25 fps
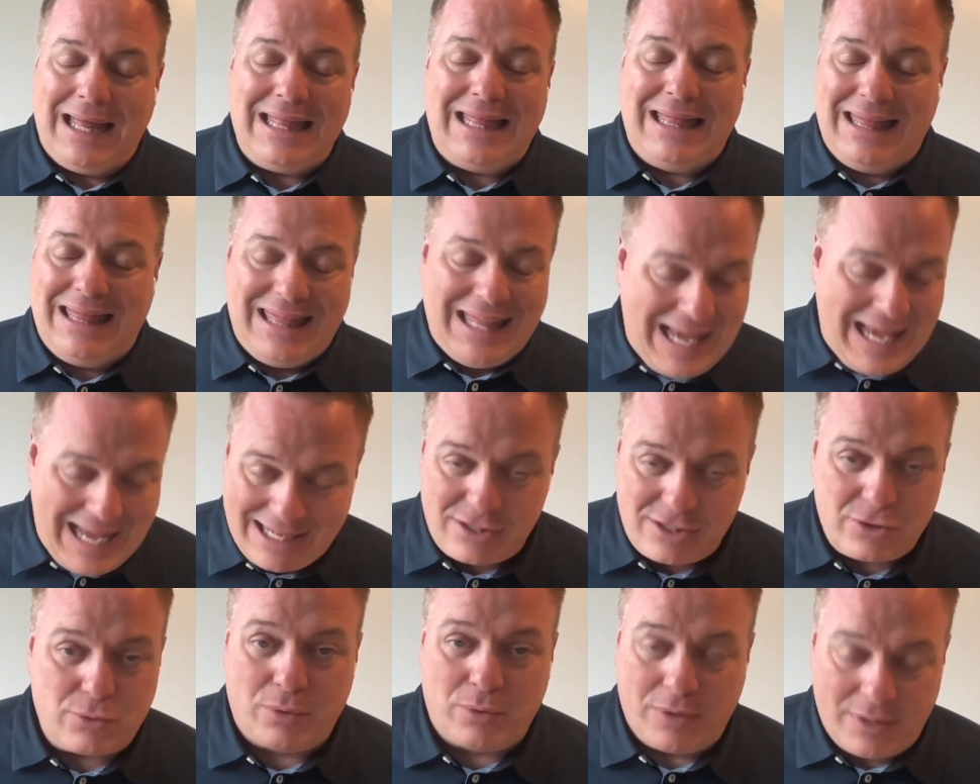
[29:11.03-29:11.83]

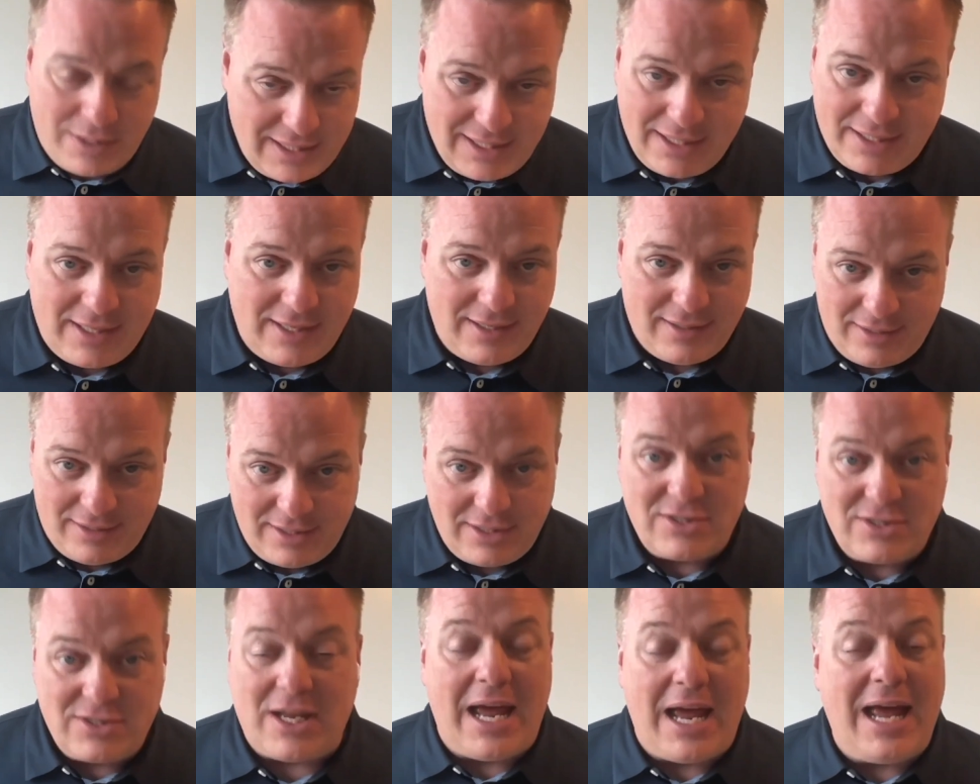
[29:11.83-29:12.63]
That's
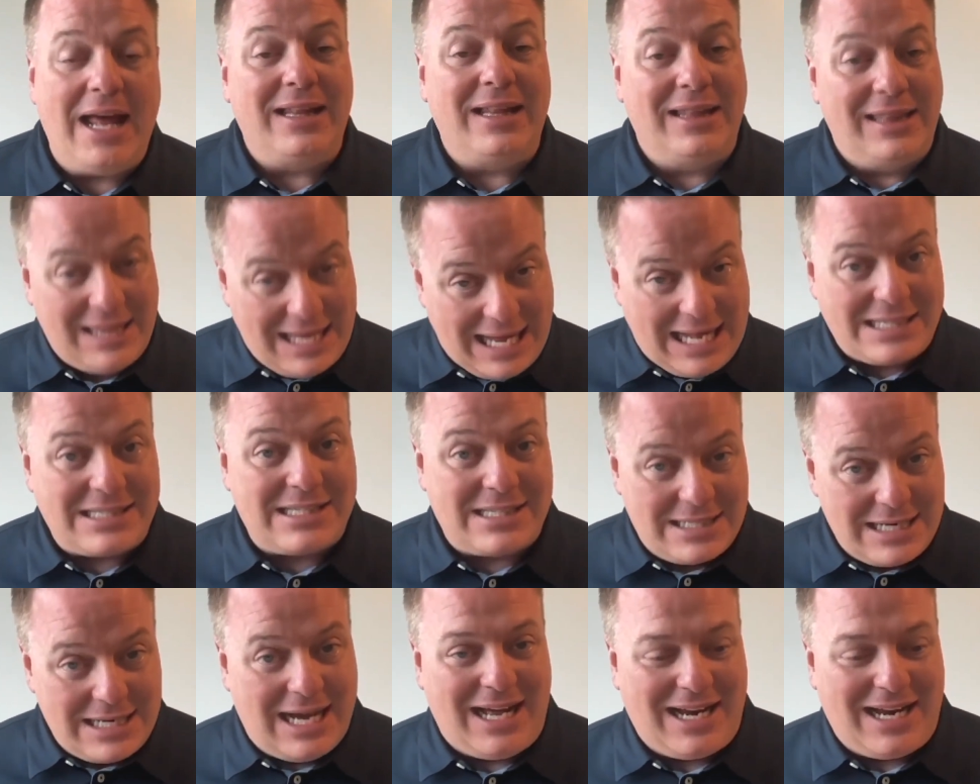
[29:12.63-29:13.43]
ridiculous, and
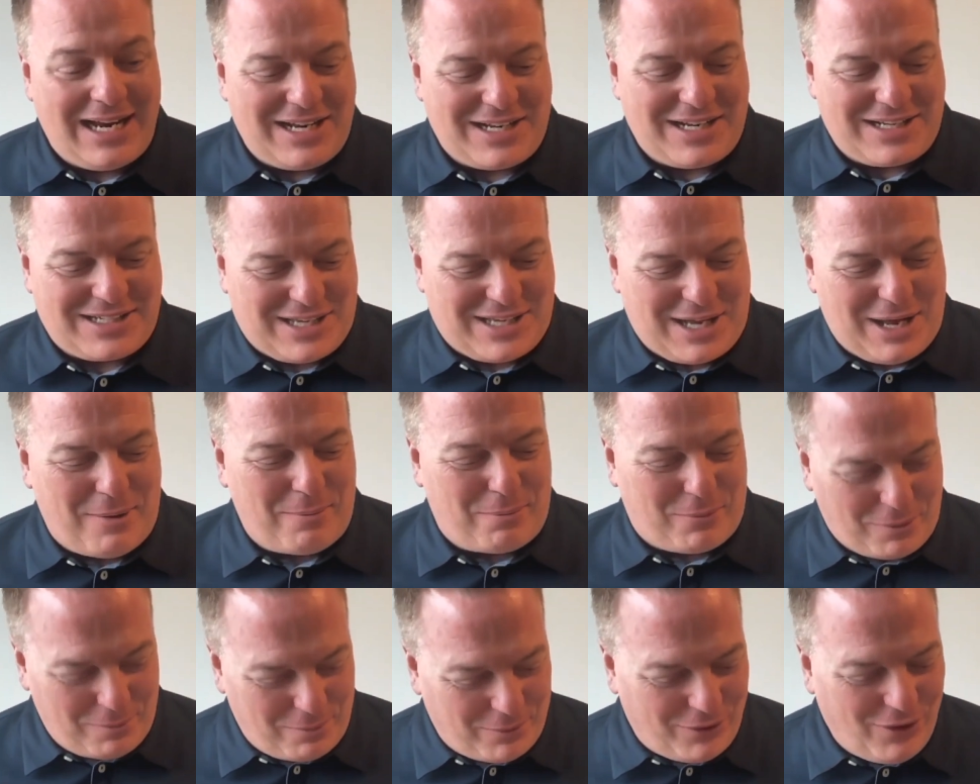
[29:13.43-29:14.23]
that's not
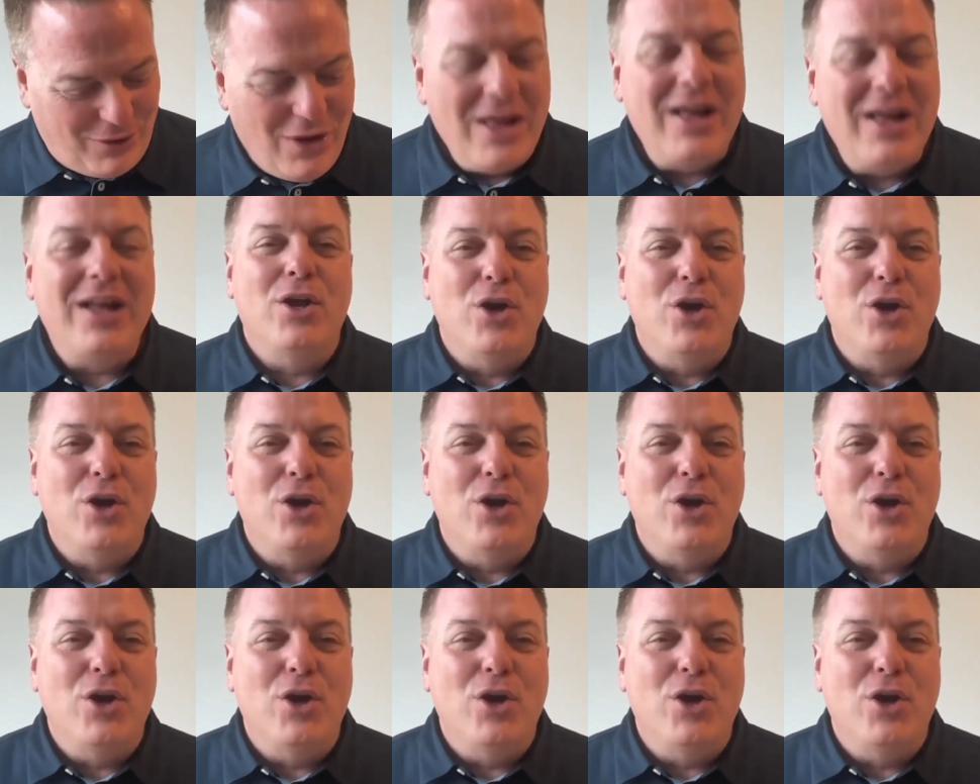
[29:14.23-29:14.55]
acceptable.